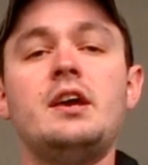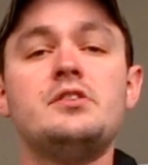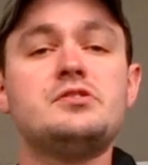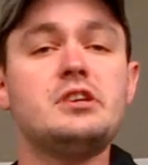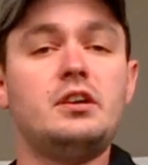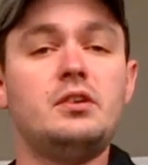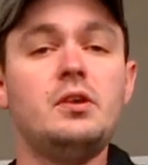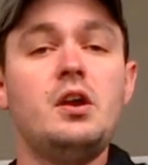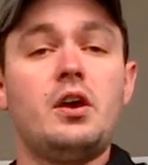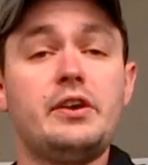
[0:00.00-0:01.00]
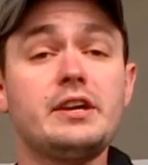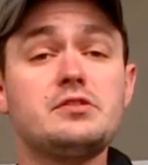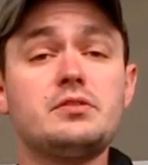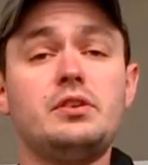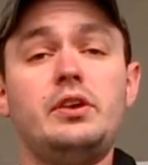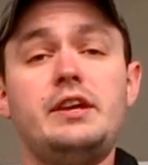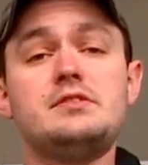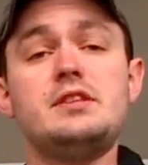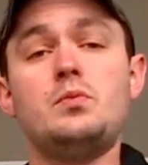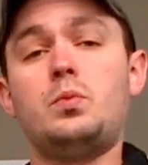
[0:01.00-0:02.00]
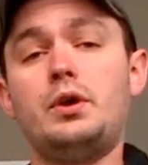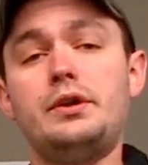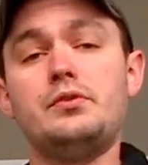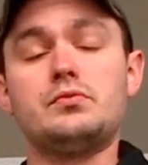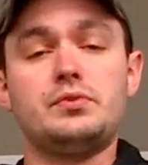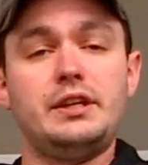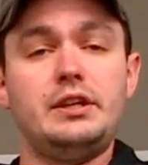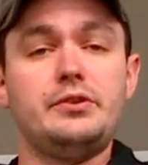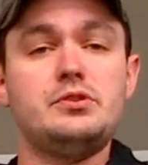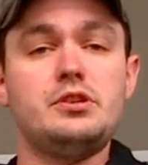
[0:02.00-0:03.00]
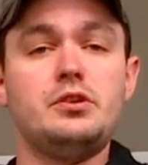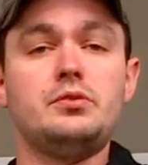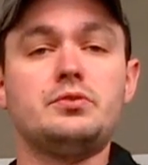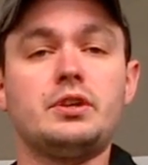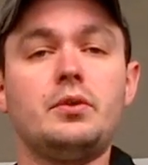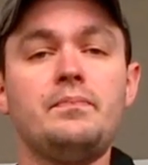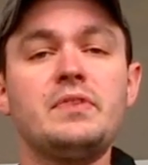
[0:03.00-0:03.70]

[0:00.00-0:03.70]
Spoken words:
So, our next drill is the 1 reload 2 drill.